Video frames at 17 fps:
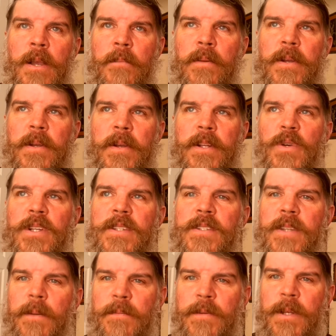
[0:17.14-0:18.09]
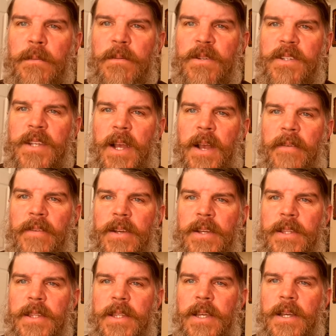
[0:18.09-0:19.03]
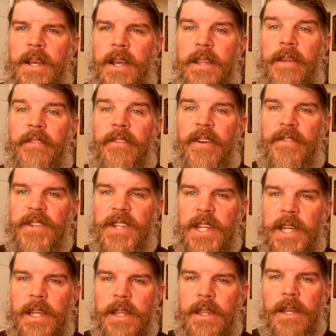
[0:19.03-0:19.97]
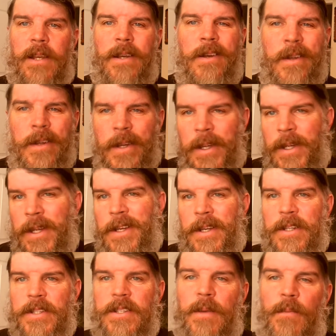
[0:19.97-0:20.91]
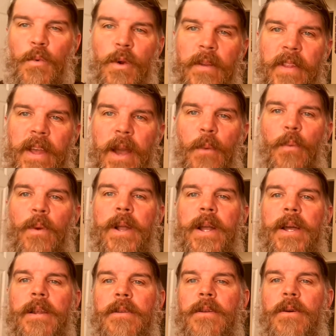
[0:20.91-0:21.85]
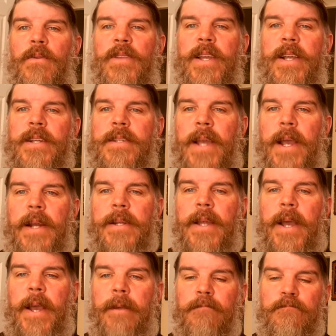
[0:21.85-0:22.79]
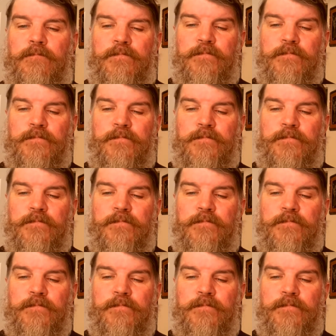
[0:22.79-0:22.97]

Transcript: between September 7th and the 15th, somewhere in that week. I don't know the exact day.